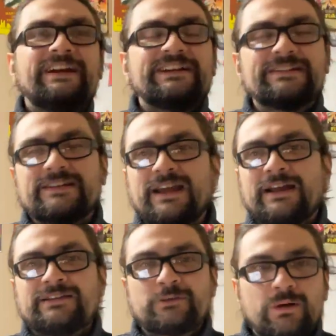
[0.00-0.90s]
So yeah,
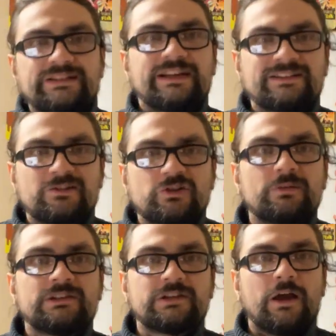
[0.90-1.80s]
quit dissing
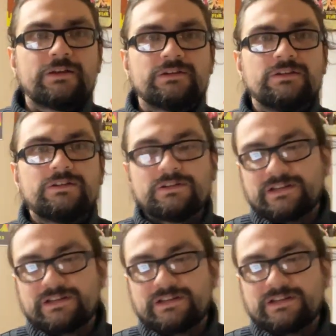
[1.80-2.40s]
German sausage.